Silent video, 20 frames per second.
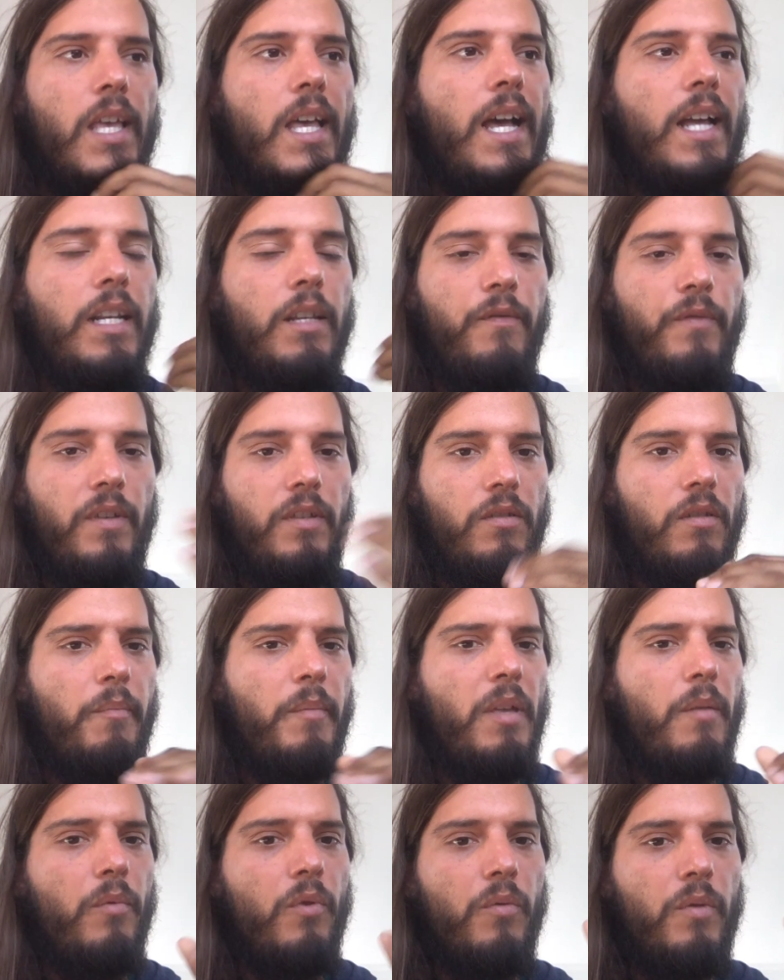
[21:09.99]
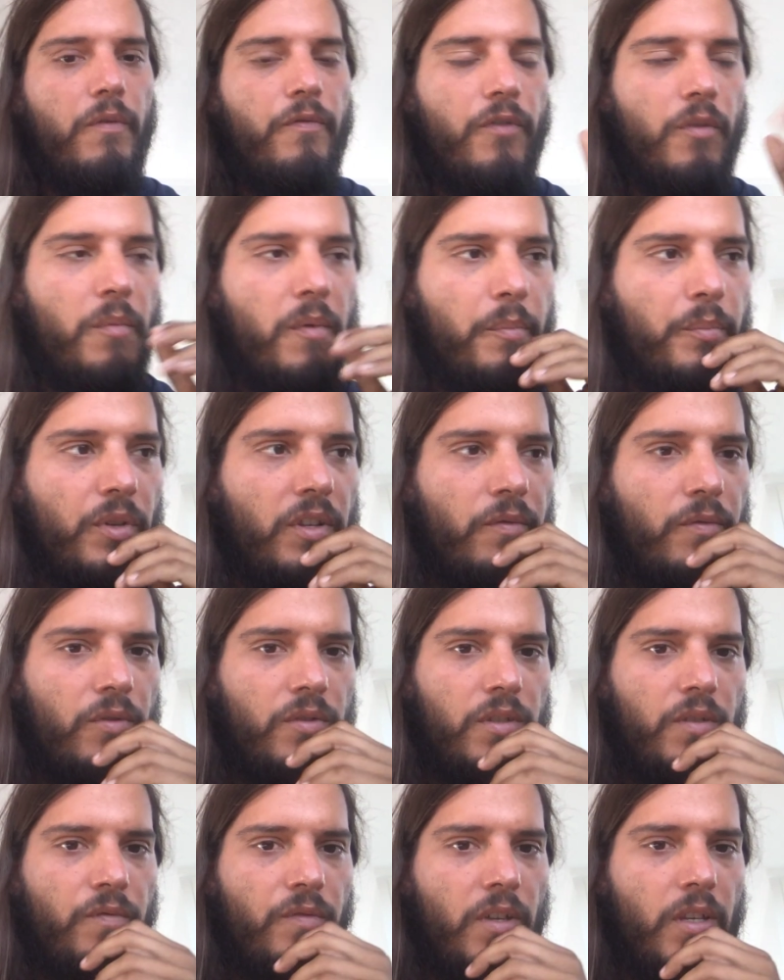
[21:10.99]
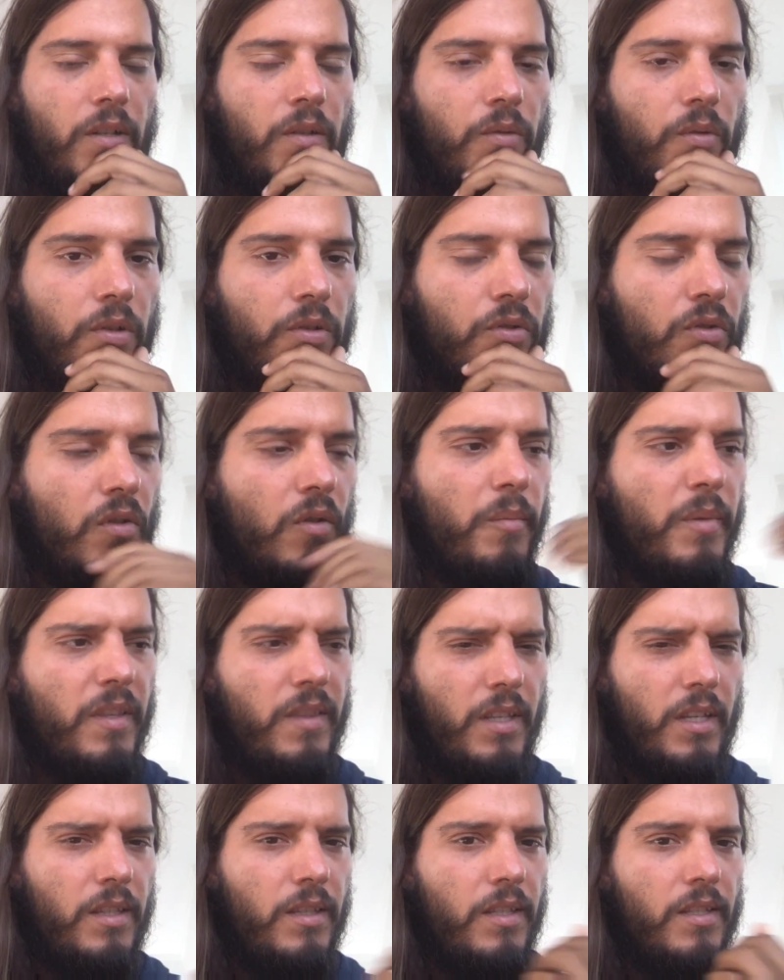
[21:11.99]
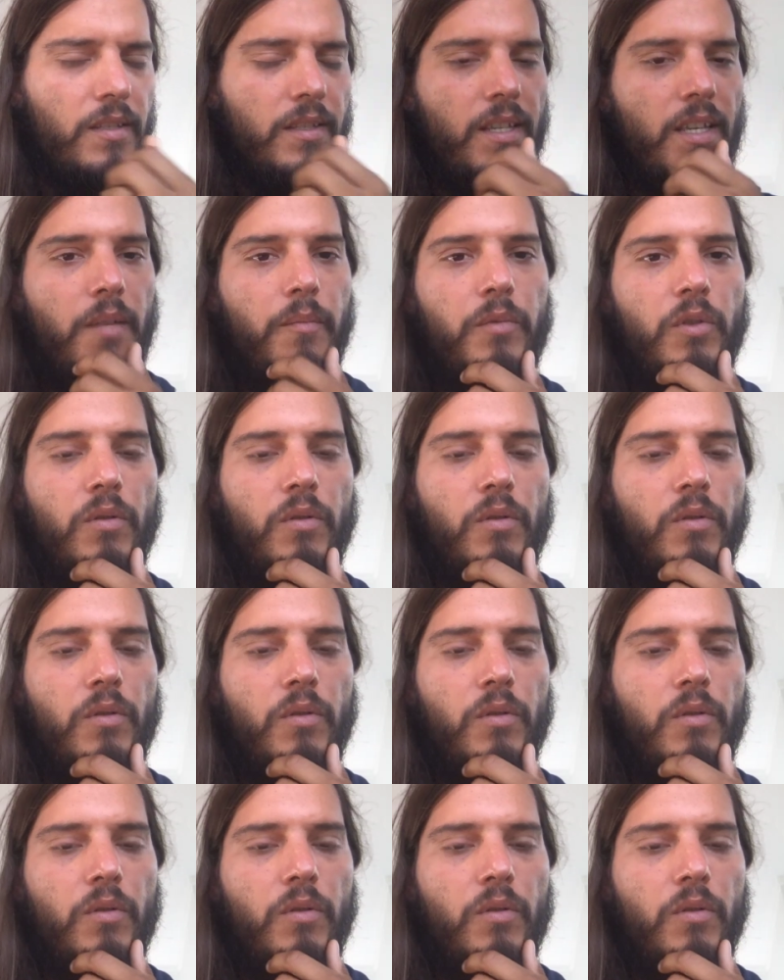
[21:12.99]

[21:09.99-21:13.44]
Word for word: And if it's a memory from a previous event or a trauma, then the same.